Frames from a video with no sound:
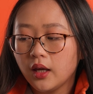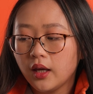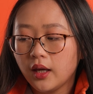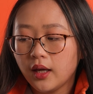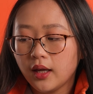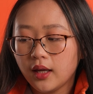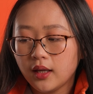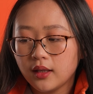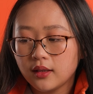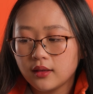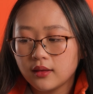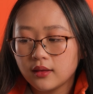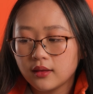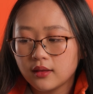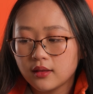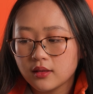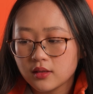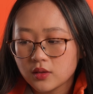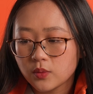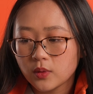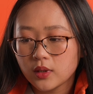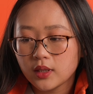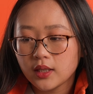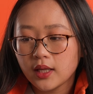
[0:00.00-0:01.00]
And
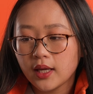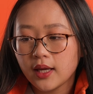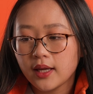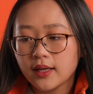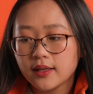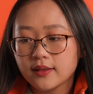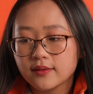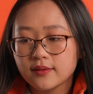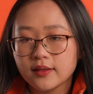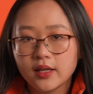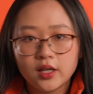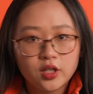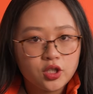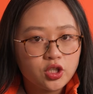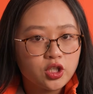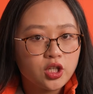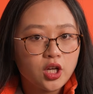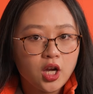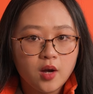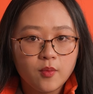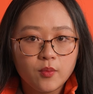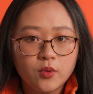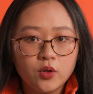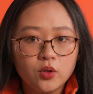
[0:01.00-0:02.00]
this one has
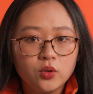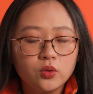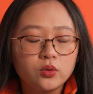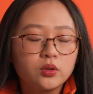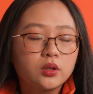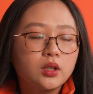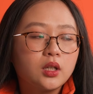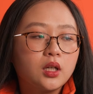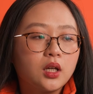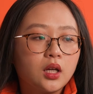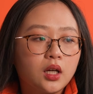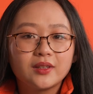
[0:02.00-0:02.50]
HDR mode.